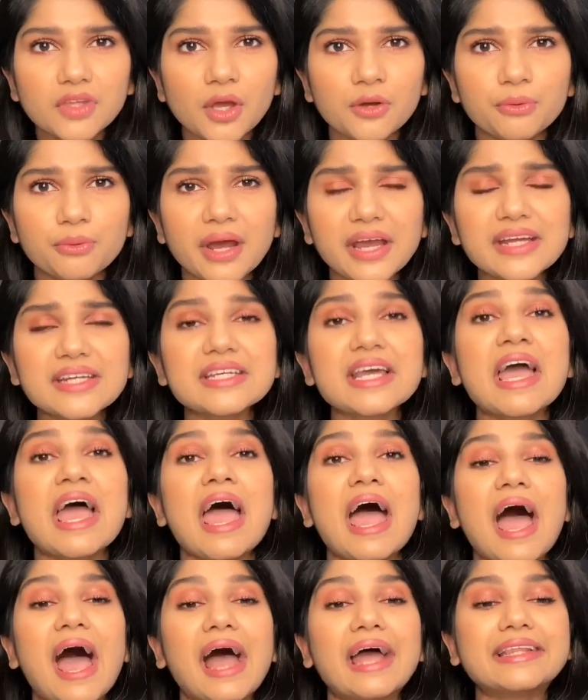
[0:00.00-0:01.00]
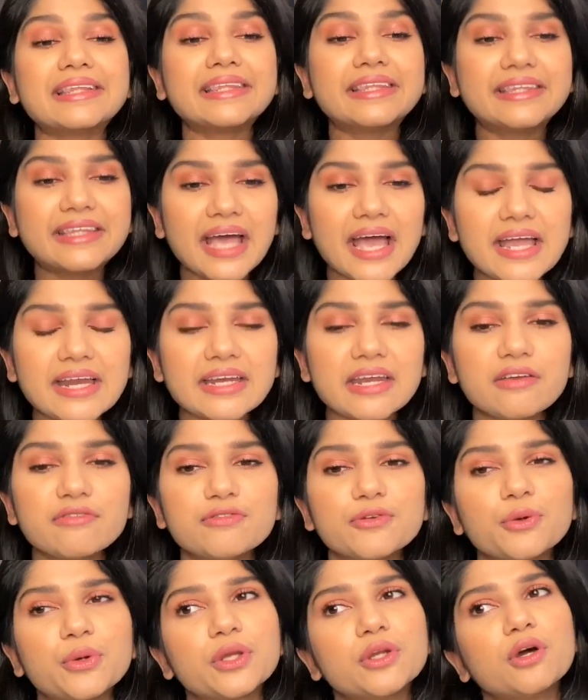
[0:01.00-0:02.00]
right? And then if
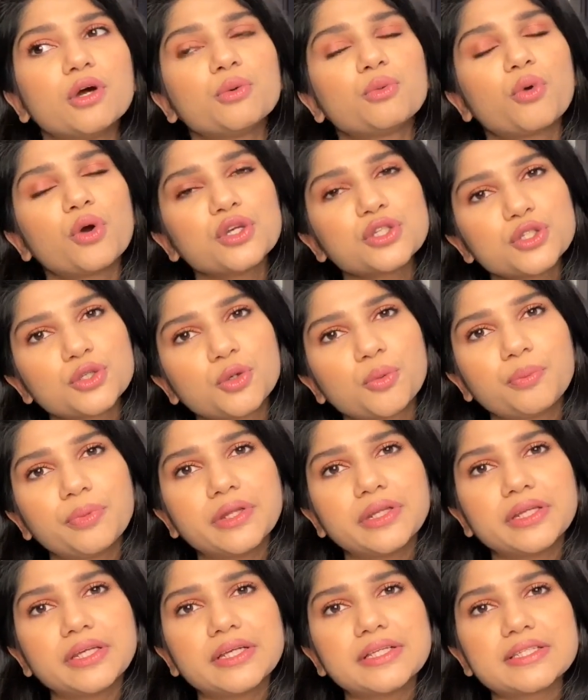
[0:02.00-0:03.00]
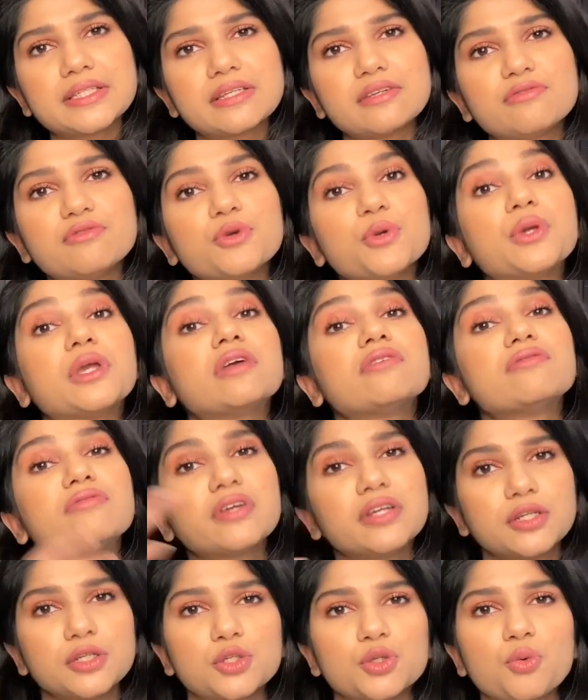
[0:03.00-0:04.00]
you cannot voice your opinions and if you give
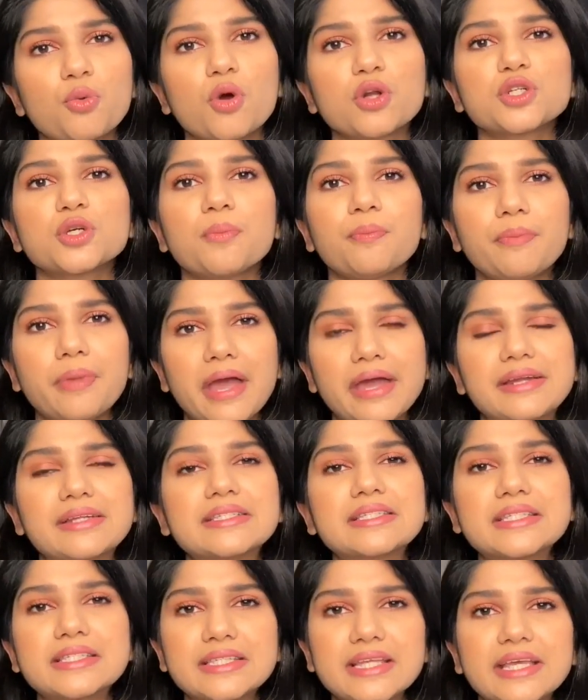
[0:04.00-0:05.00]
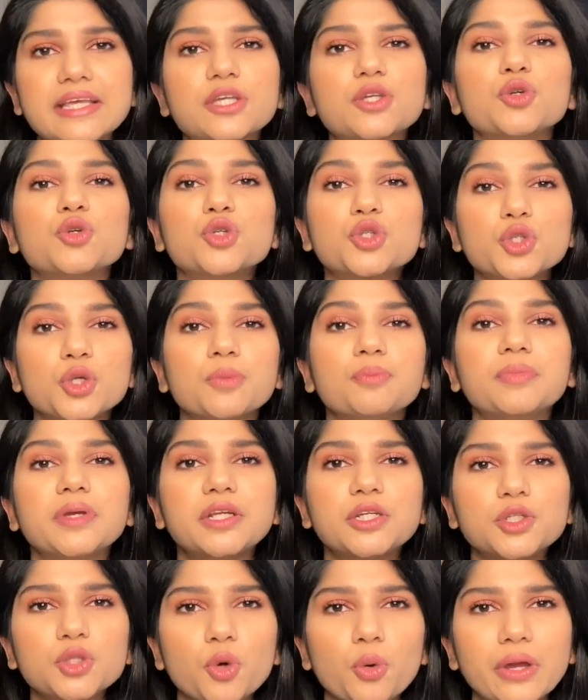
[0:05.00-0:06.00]
in to what your parents think you should be
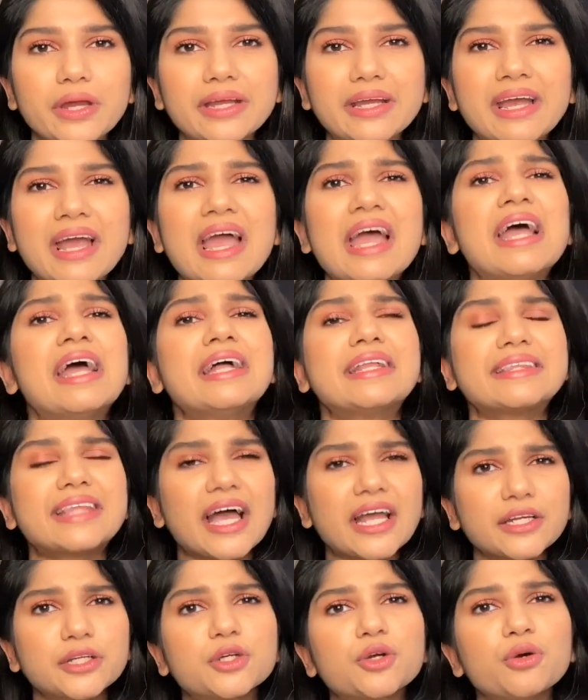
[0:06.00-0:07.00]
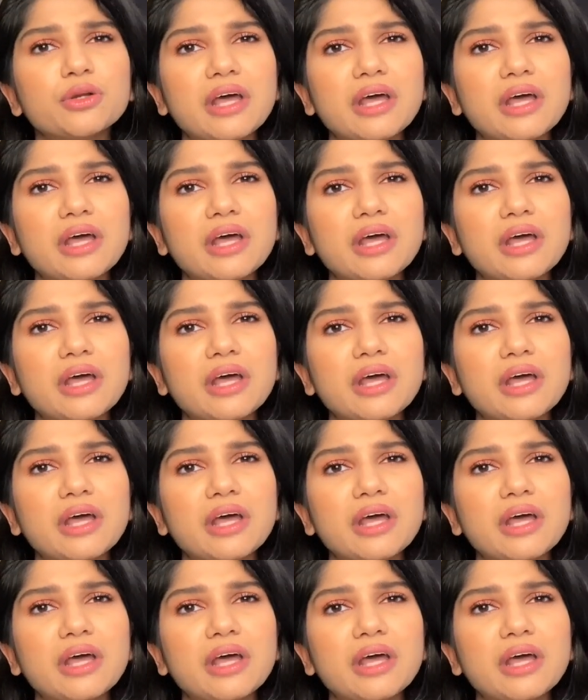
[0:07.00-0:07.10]
doing, that could